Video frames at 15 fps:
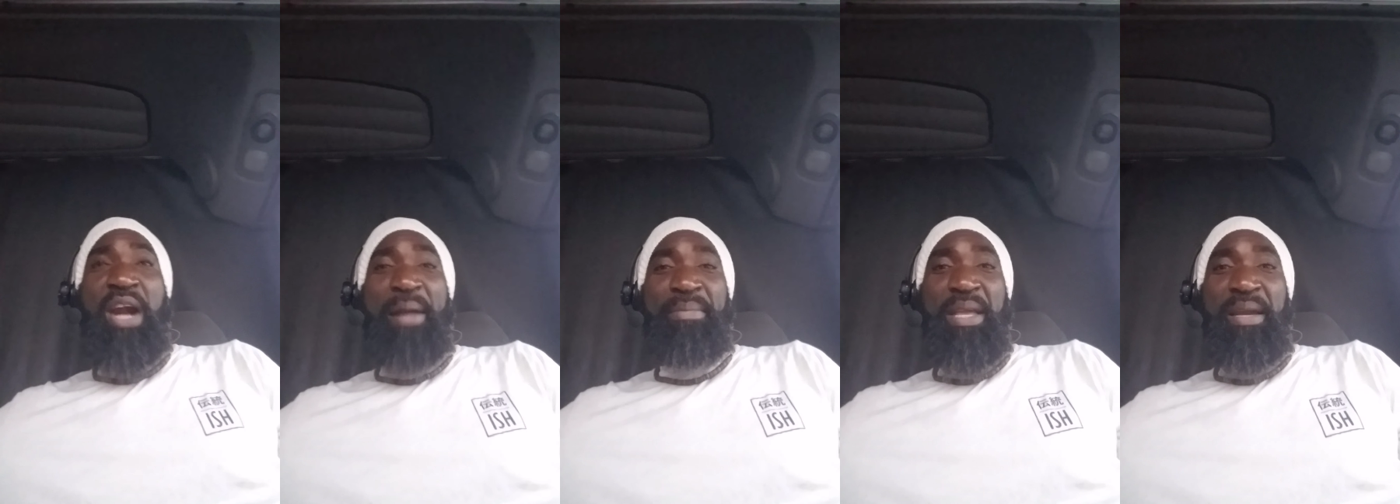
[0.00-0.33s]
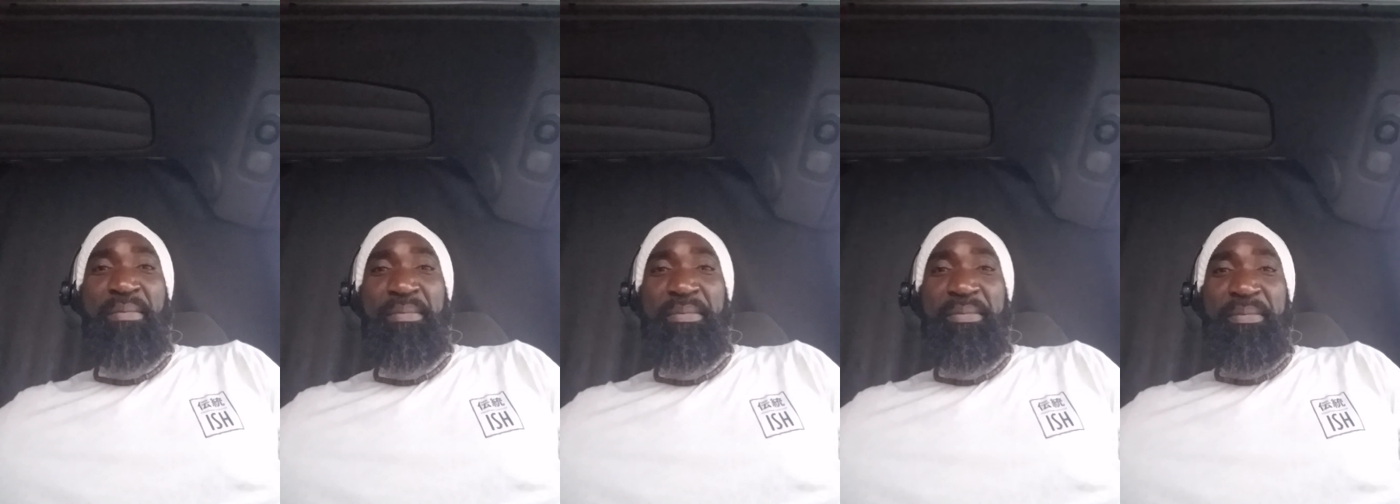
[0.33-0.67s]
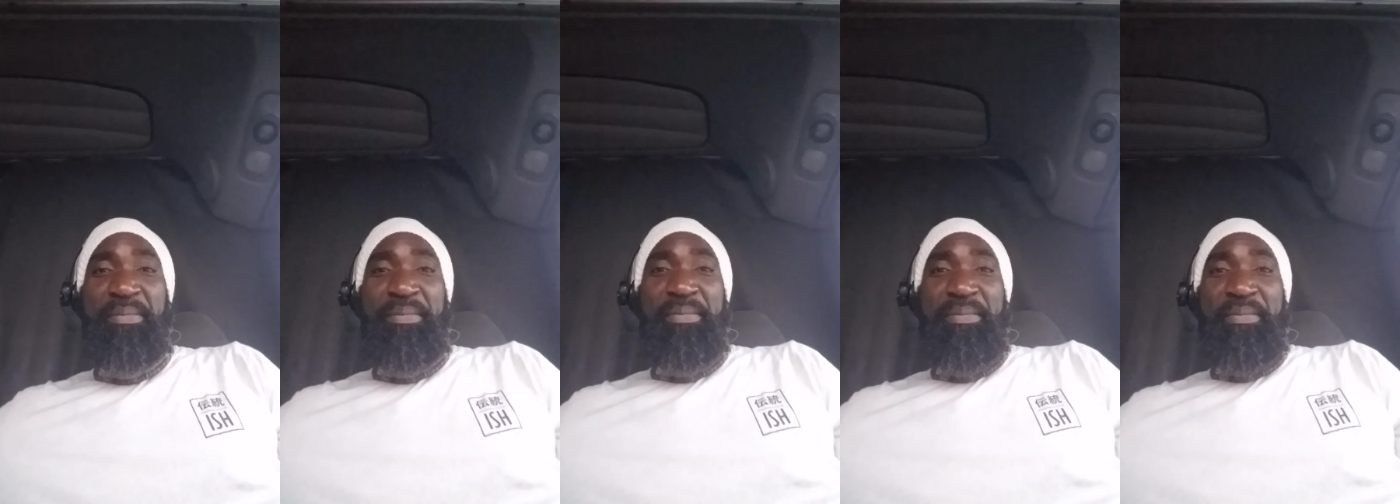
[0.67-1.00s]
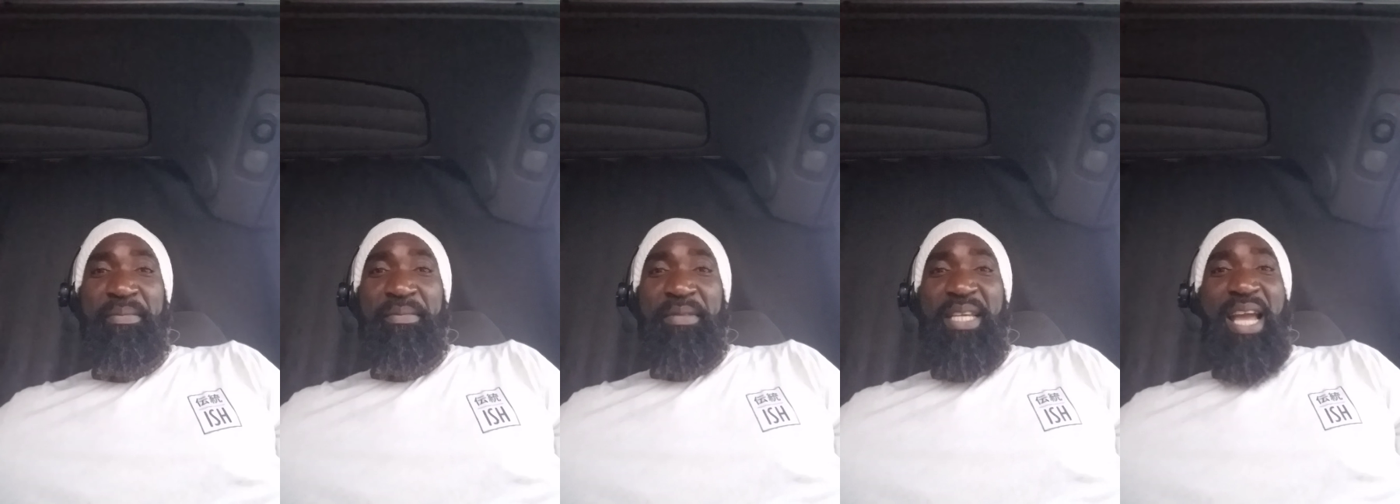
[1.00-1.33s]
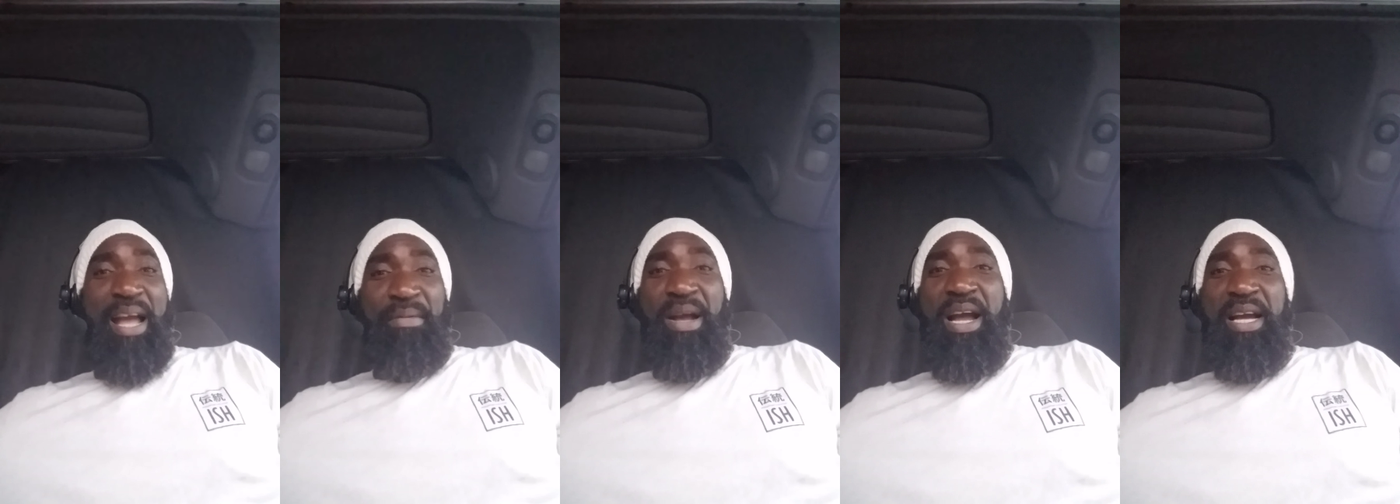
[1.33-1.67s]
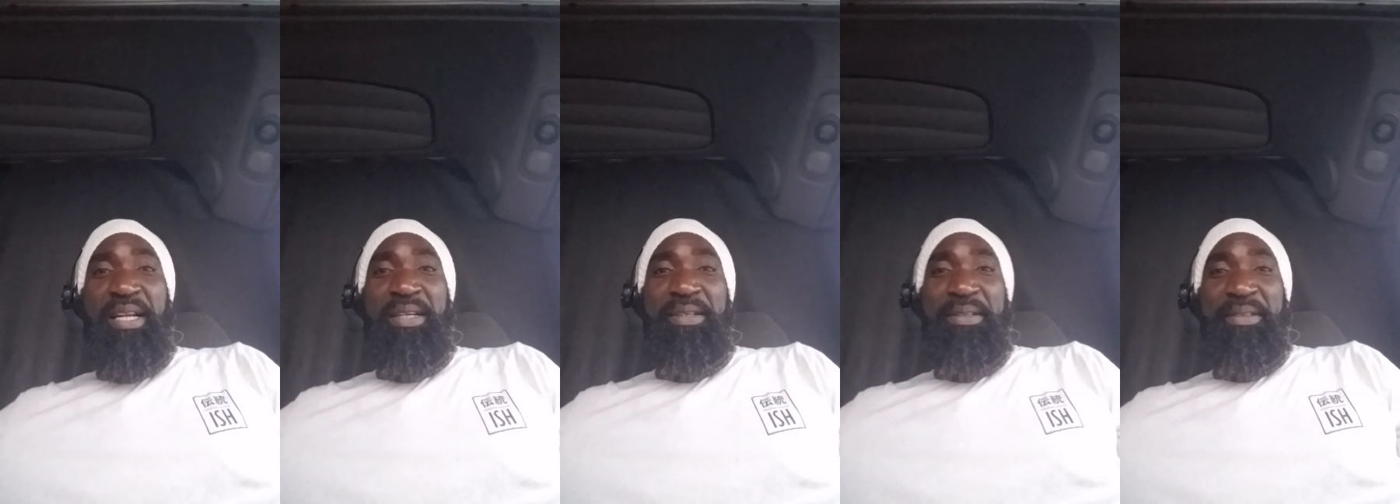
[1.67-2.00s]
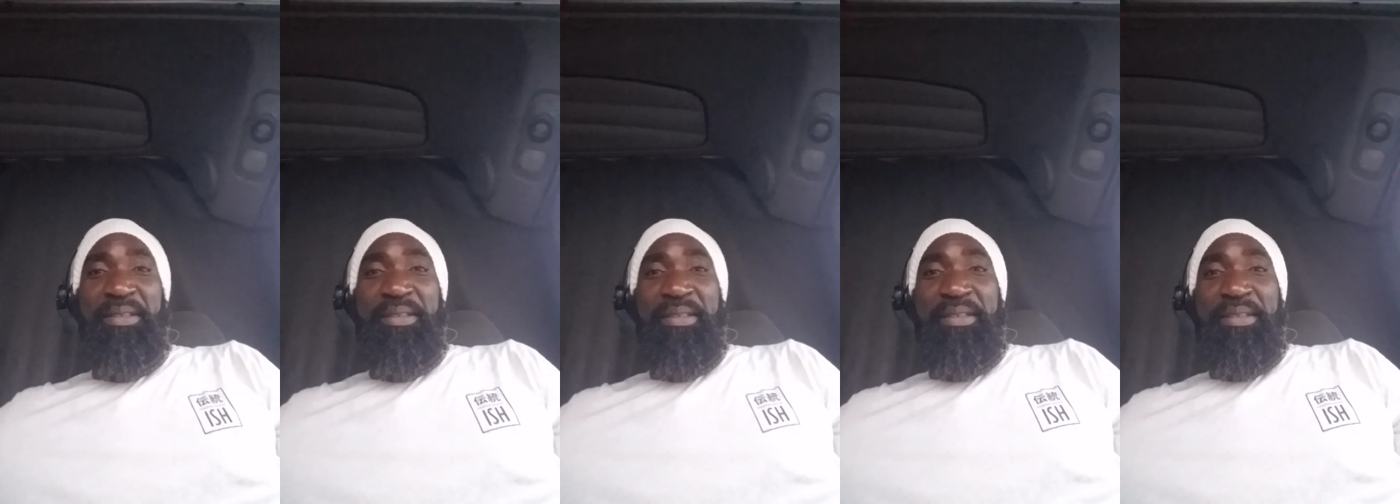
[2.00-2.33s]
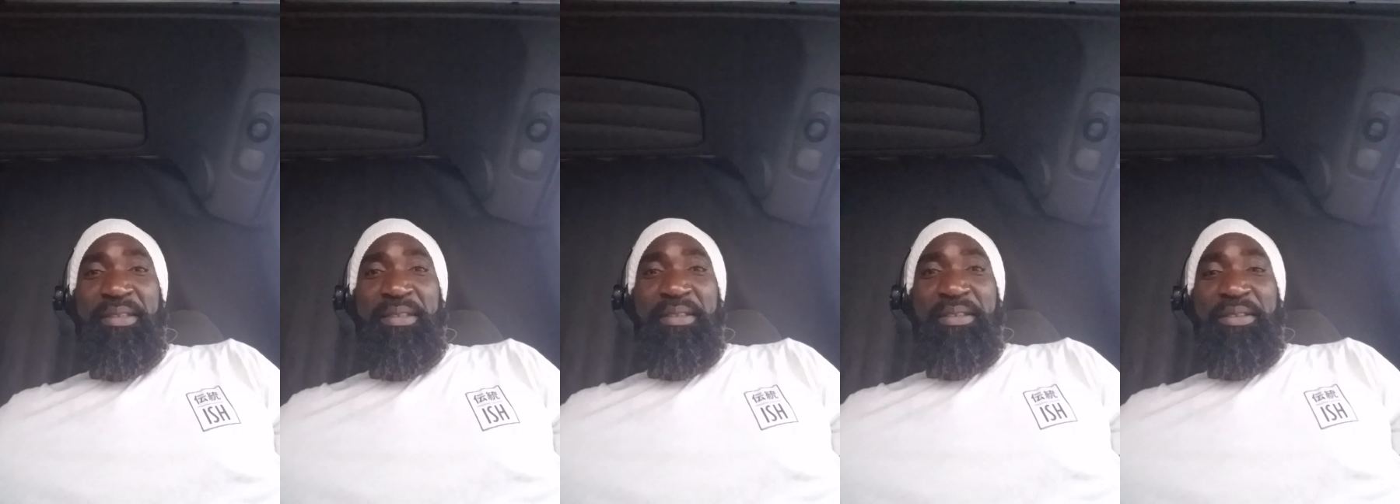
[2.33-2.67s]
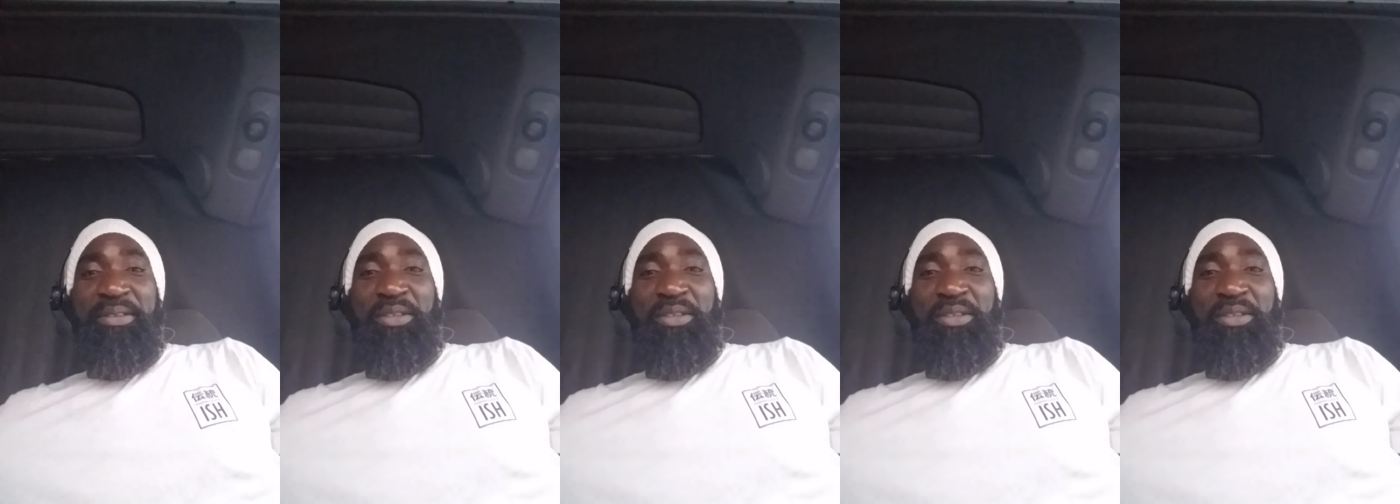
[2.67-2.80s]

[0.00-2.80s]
Yeah, man. So Muta Baruka,